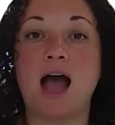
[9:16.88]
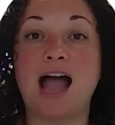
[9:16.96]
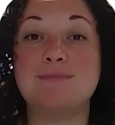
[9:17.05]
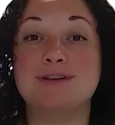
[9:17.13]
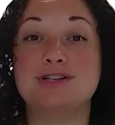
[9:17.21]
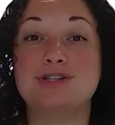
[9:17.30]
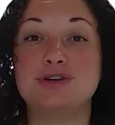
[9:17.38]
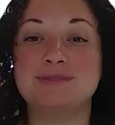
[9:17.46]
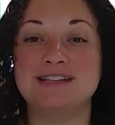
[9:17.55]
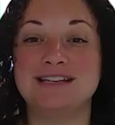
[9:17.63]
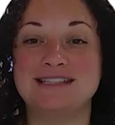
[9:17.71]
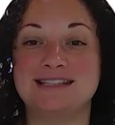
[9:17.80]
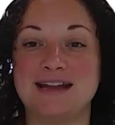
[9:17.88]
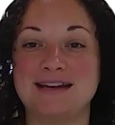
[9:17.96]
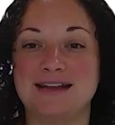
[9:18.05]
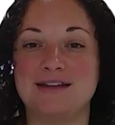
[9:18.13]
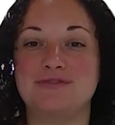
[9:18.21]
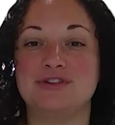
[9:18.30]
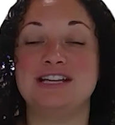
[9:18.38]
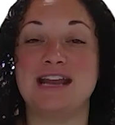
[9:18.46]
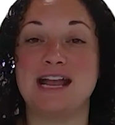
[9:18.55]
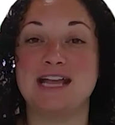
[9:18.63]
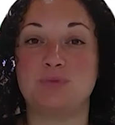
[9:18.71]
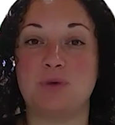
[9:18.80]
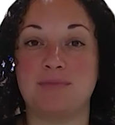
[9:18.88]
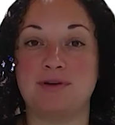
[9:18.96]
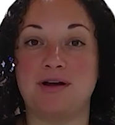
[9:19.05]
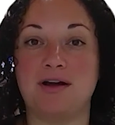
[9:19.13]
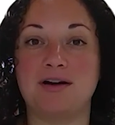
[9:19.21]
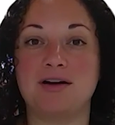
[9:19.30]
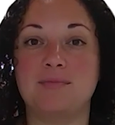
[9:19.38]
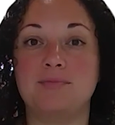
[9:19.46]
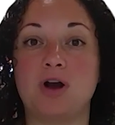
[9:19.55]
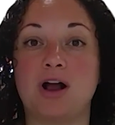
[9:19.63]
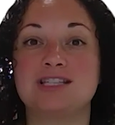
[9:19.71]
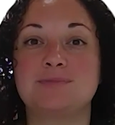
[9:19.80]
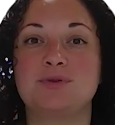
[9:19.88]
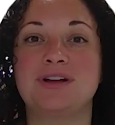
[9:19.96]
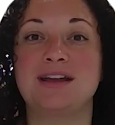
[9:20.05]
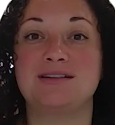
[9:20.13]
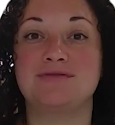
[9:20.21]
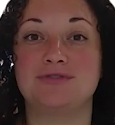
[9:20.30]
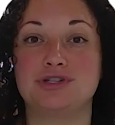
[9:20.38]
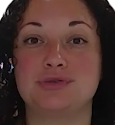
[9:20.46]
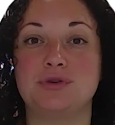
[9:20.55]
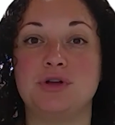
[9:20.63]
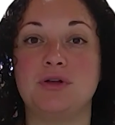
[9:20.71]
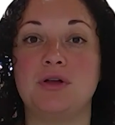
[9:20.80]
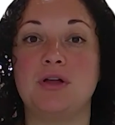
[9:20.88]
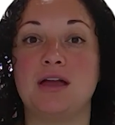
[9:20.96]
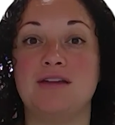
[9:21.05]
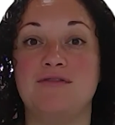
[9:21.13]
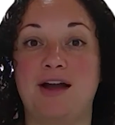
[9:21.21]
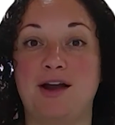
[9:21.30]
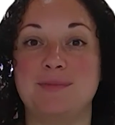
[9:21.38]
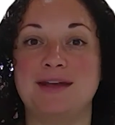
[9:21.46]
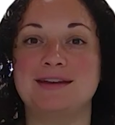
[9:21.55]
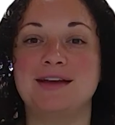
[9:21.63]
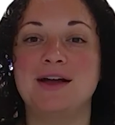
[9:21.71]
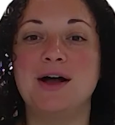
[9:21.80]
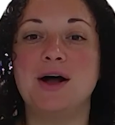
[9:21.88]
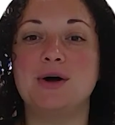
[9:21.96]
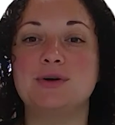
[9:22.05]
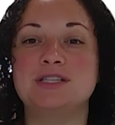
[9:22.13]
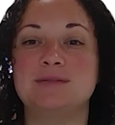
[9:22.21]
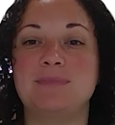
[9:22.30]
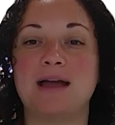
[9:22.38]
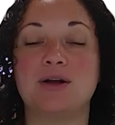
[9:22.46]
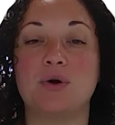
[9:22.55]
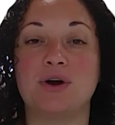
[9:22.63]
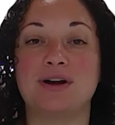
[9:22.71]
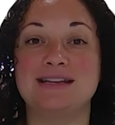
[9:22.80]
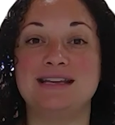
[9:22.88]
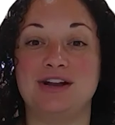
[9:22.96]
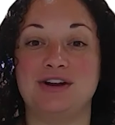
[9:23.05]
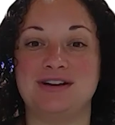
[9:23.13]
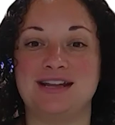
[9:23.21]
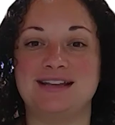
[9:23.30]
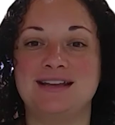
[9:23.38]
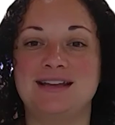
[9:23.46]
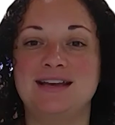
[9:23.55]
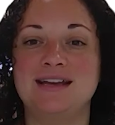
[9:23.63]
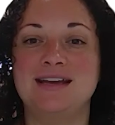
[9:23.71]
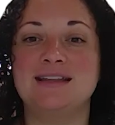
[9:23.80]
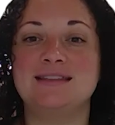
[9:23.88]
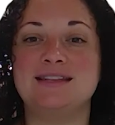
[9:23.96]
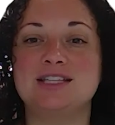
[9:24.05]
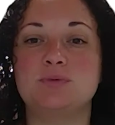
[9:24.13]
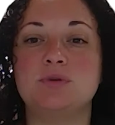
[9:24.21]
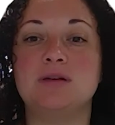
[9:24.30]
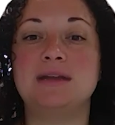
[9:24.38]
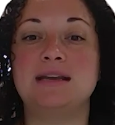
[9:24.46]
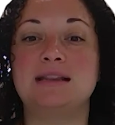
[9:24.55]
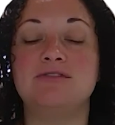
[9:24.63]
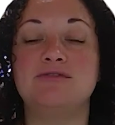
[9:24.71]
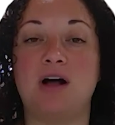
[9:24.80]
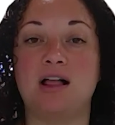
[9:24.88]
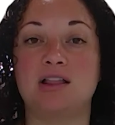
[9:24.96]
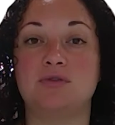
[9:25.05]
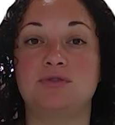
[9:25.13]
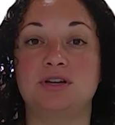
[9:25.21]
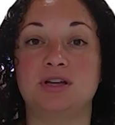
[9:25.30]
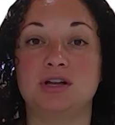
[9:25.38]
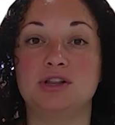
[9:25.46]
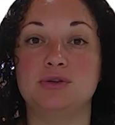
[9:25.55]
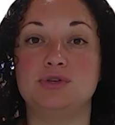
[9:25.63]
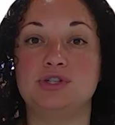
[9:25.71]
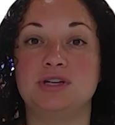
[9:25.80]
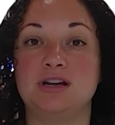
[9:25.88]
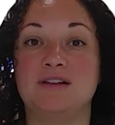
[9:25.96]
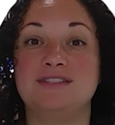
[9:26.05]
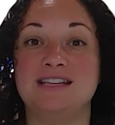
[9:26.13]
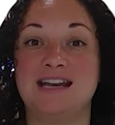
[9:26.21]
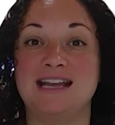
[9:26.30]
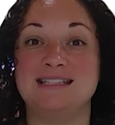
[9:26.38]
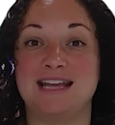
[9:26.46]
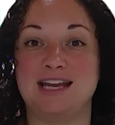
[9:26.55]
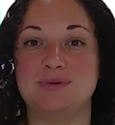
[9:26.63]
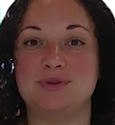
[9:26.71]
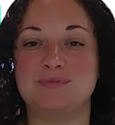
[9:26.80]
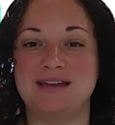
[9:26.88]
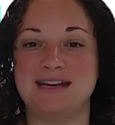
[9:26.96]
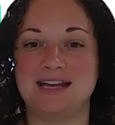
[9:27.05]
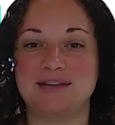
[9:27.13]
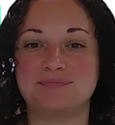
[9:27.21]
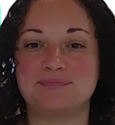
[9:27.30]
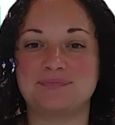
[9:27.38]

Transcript: I'm extremely excited for today's webinar, Prospering in a Virtual Environment, hosted by Courtney Kearney. This will immediately follow the conclusion of today's annual meeting.